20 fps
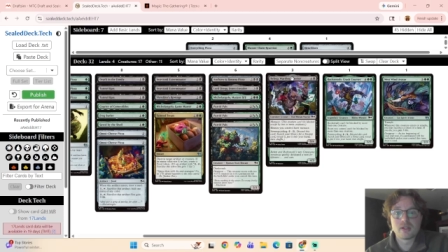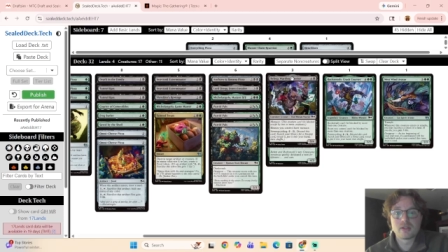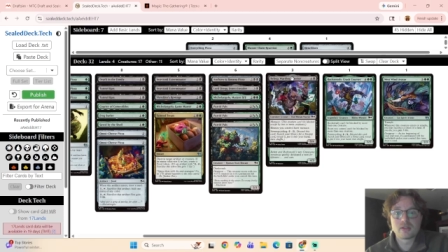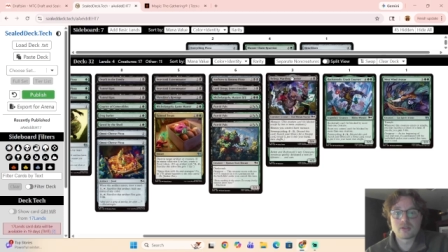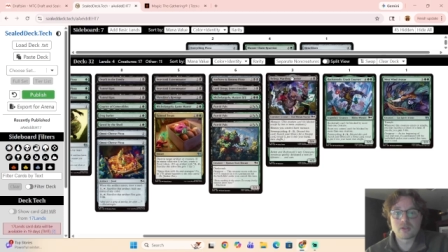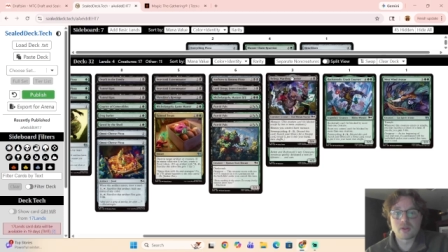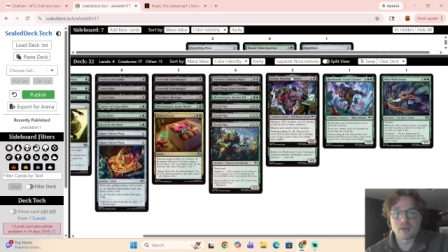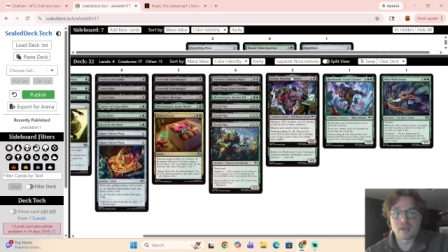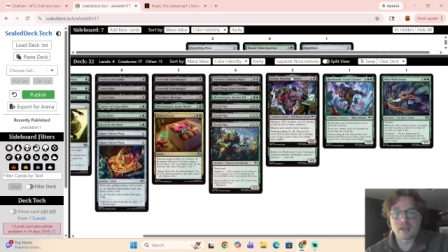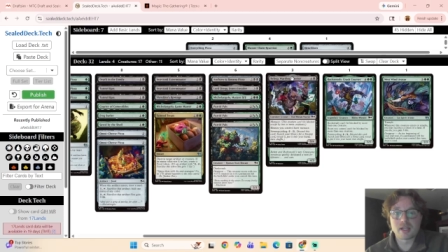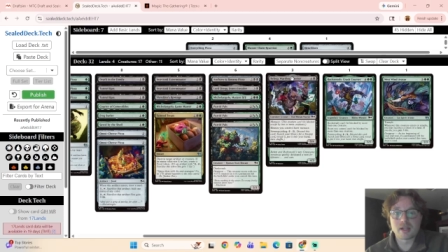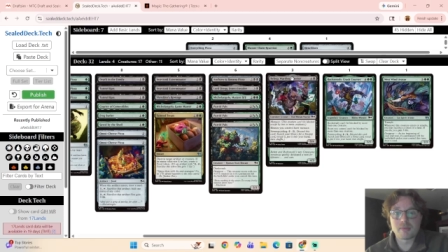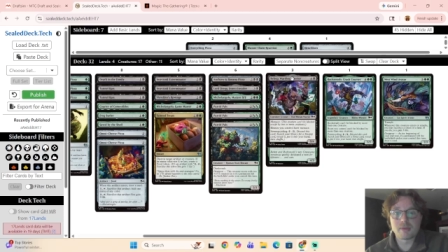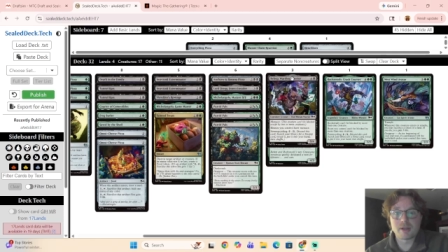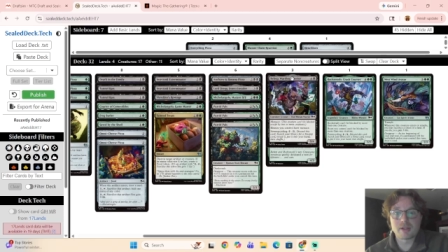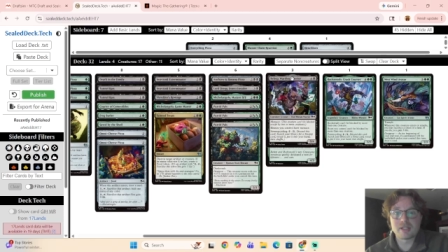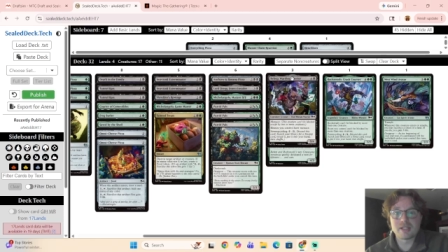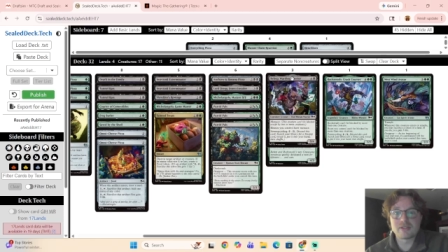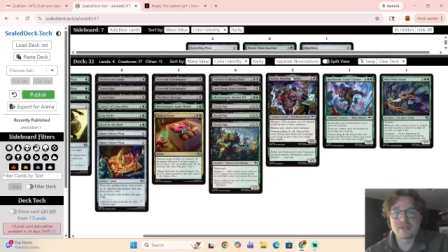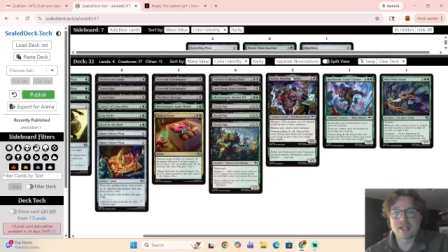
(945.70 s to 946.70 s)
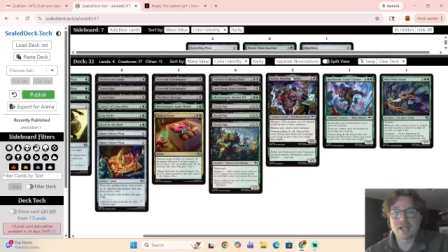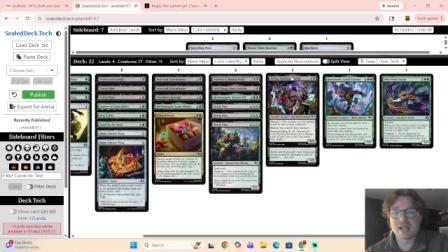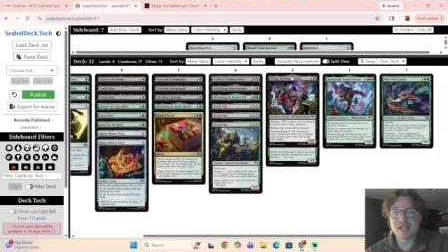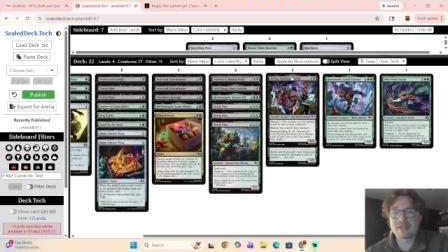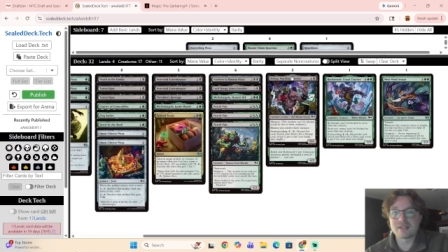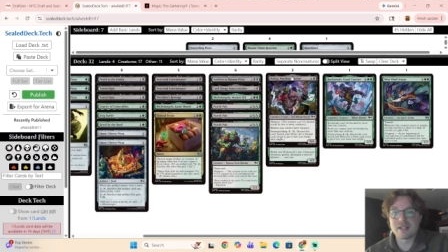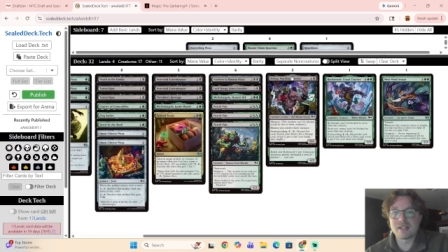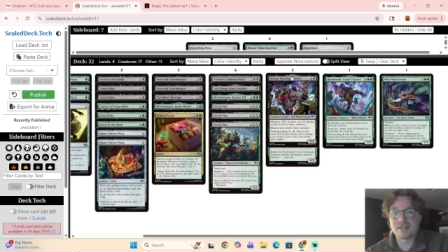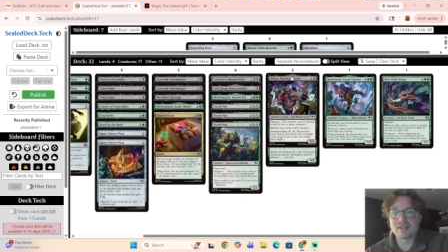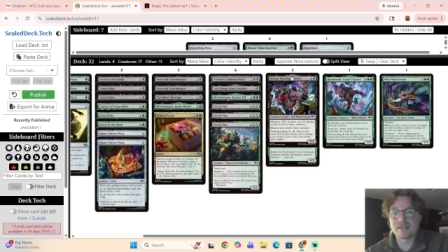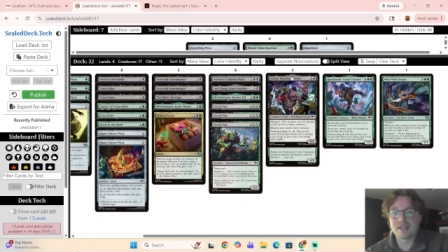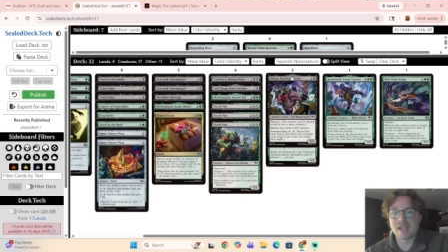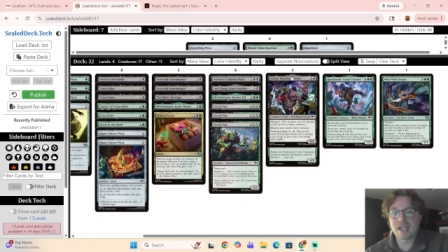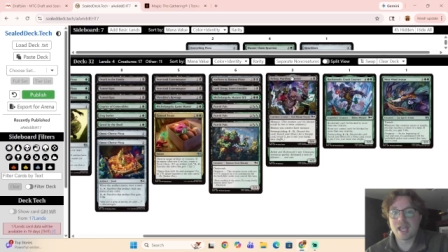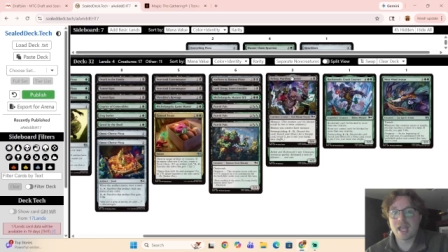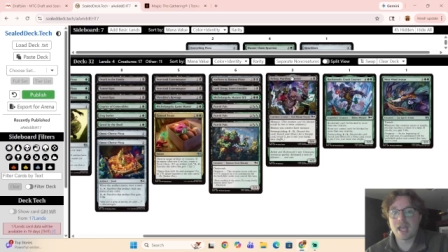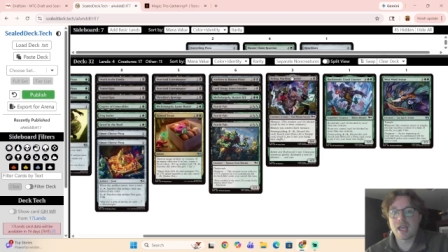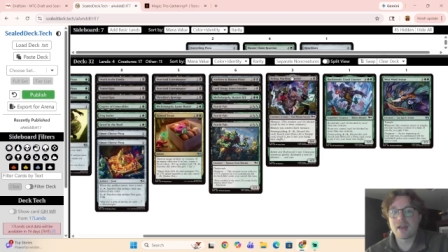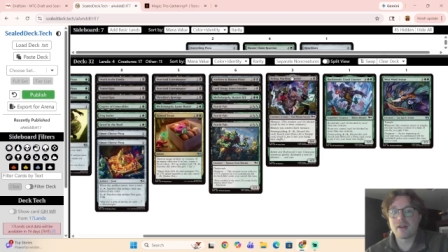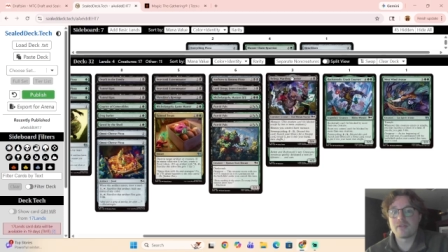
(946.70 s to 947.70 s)
So the thing about these guys is they
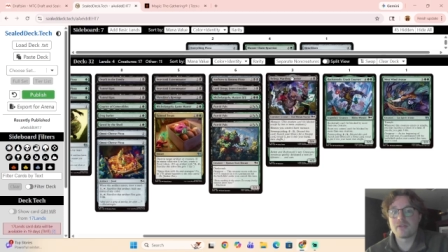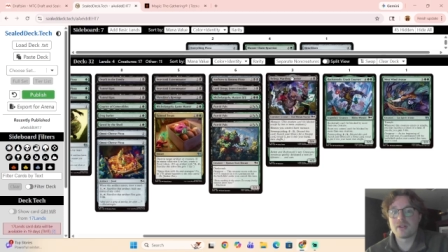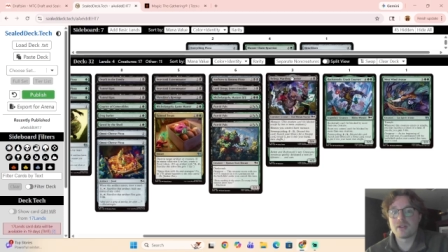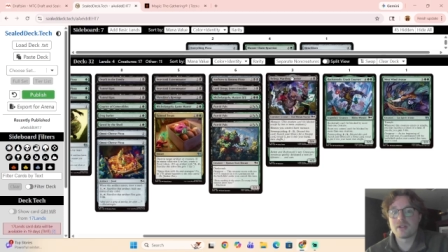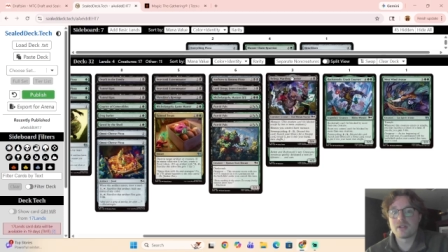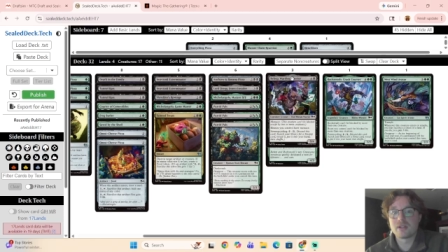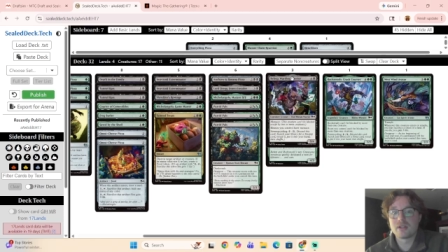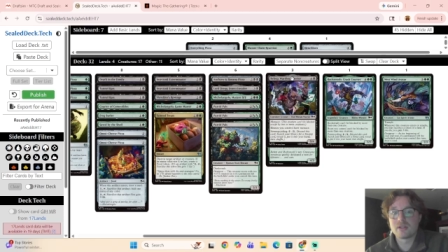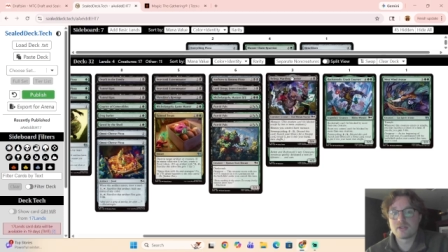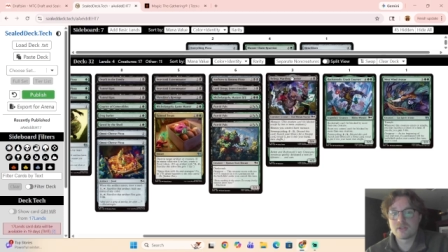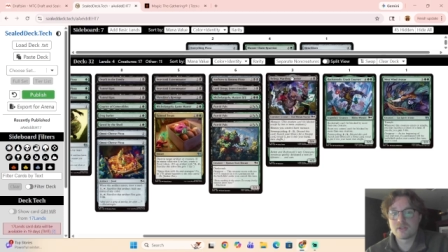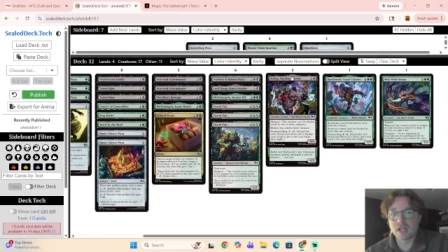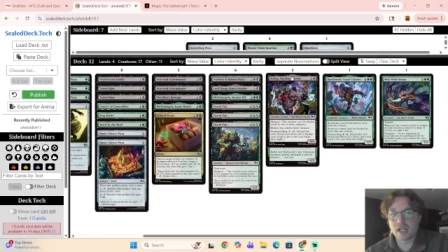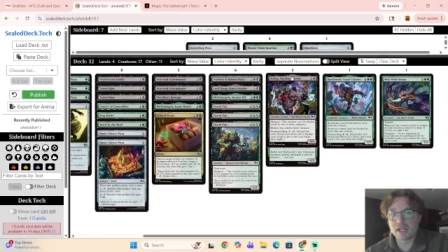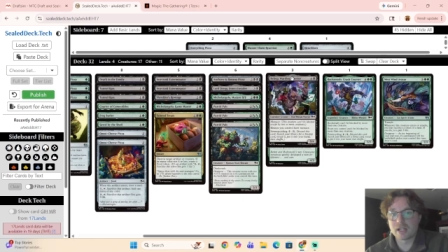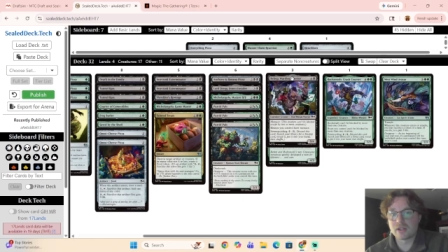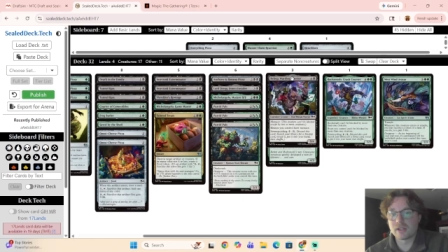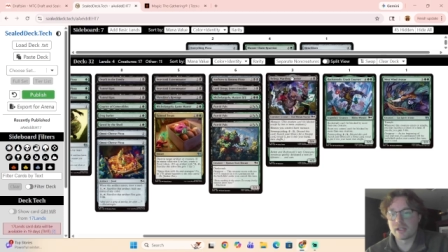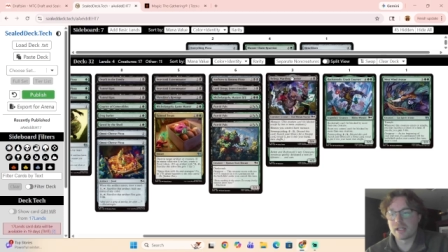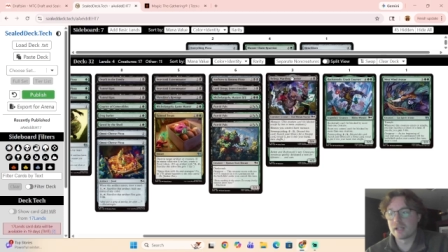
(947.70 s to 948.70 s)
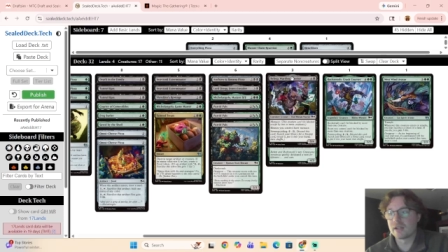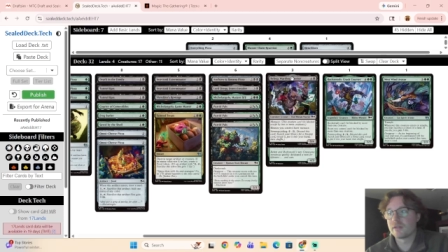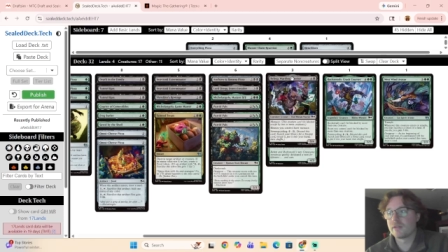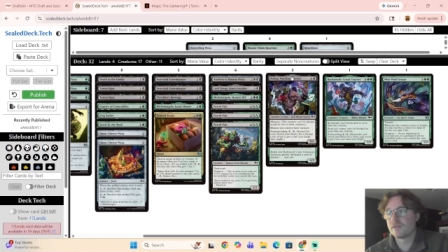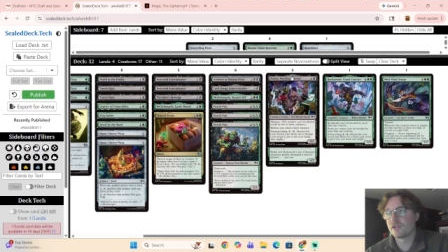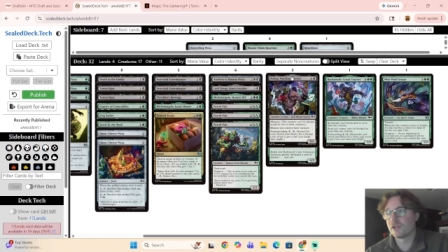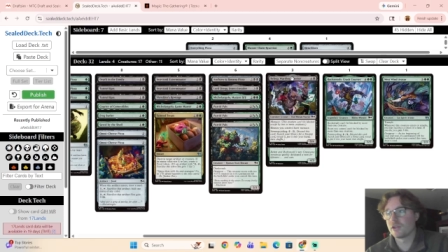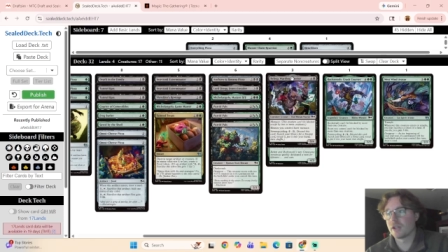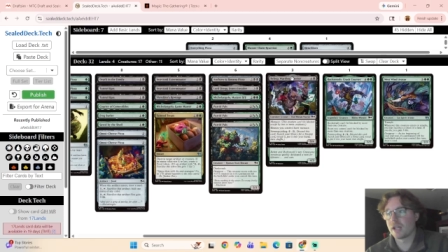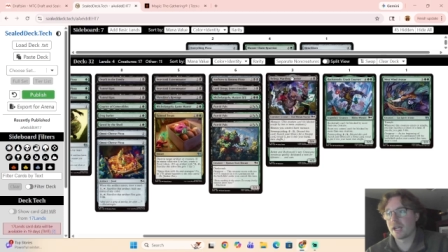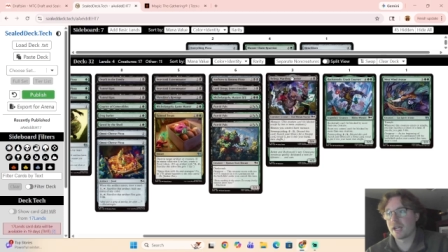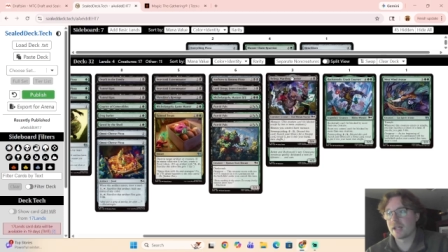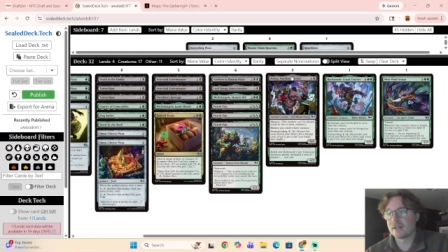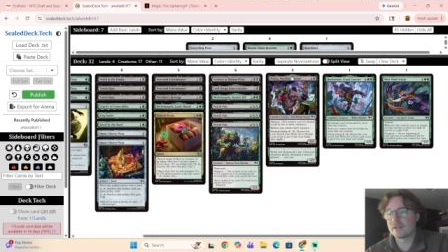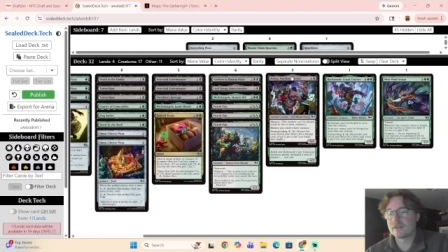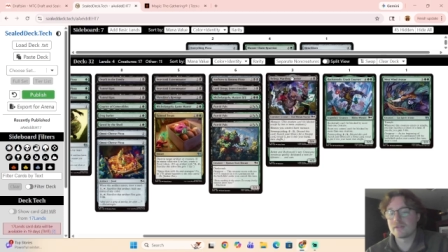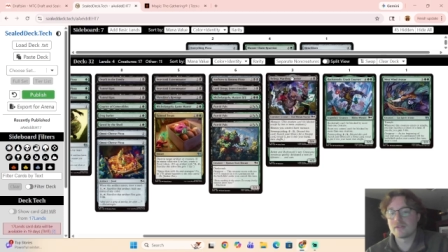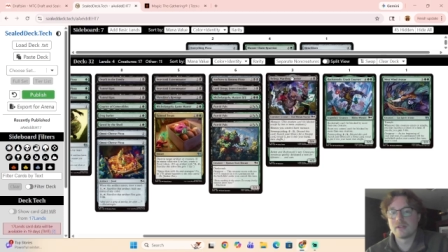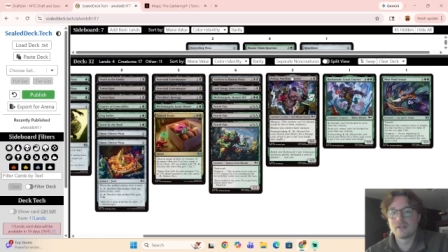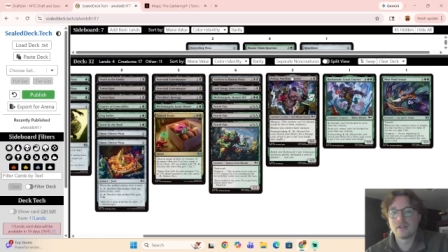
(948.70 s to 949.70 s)
have cycling for
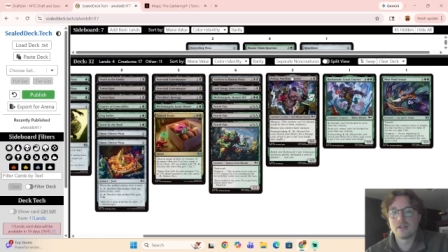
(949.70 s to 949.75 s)
lands.